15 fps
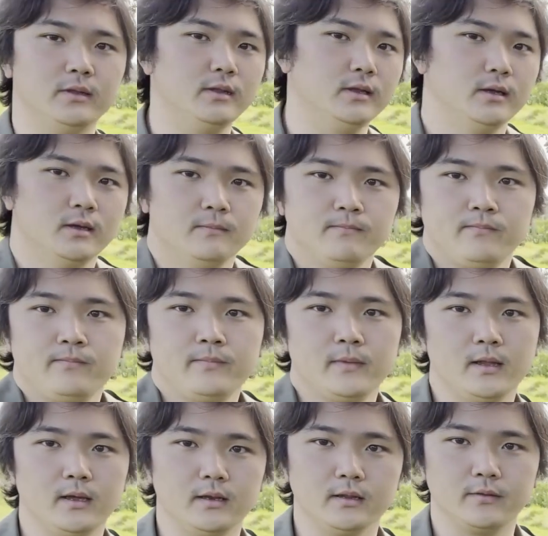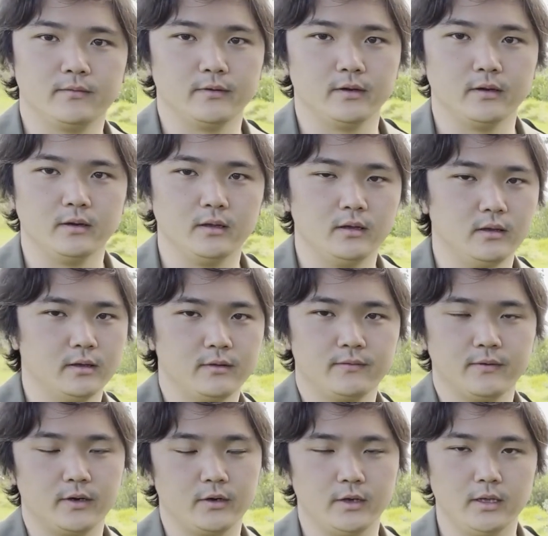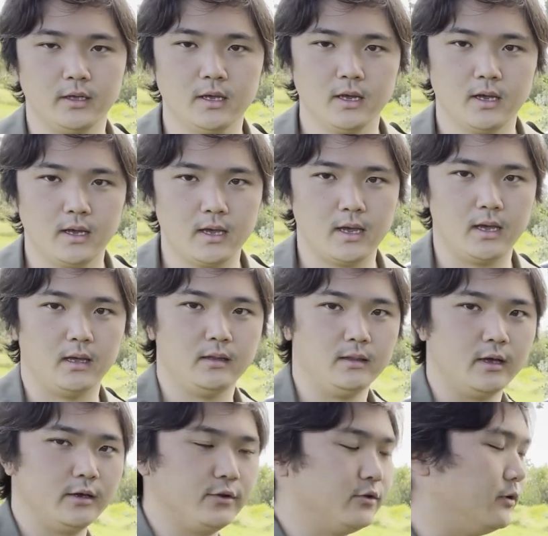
there, and it's very nice to